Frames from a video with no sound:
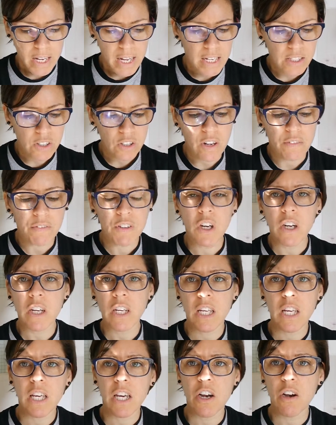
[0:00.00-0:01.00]
guys, so I've got
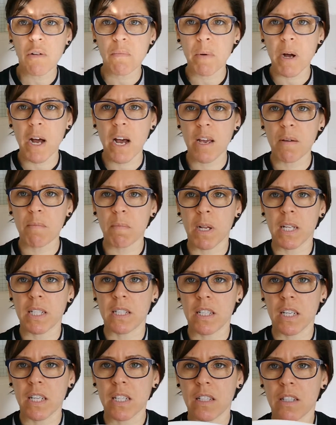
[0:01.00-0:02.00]
here my
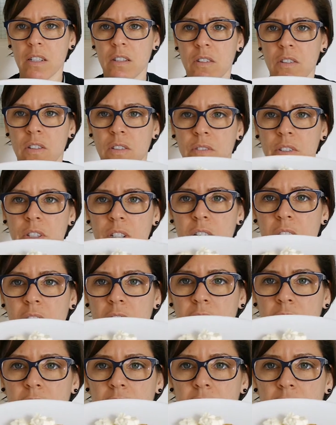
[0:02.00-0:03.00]
plantains. I don't know if you
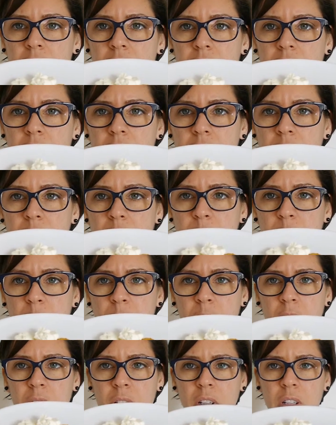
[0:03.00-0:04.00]
can see
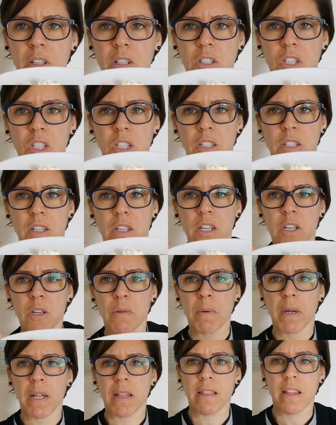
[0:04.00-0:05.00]
them, just a little
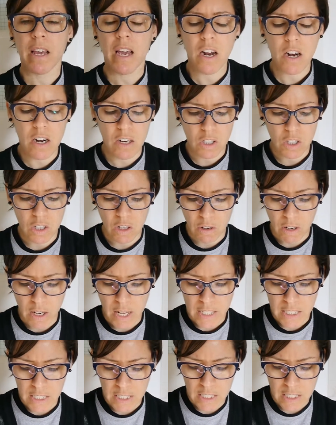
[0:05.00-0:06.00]
bit there. So
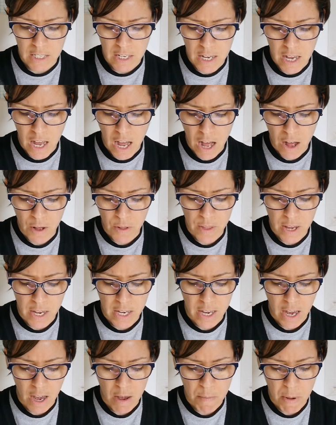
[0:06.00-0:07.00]
let's see how they
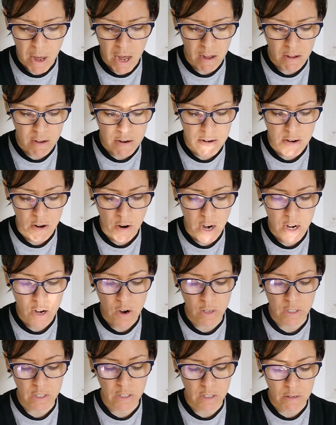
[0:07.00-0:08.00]
came out. I
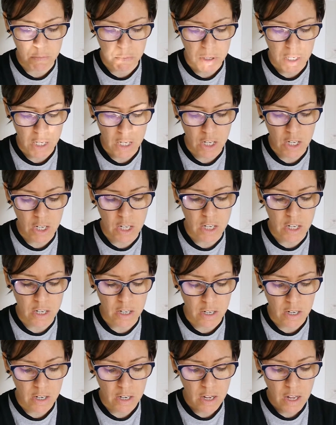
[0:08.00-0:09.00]
know it's gonna be
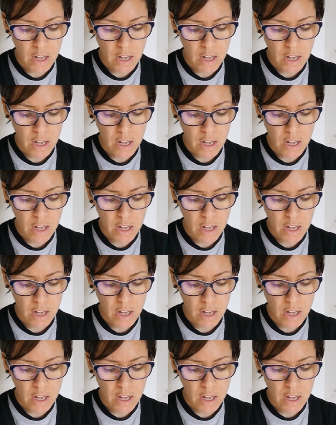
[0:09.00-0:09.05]
good.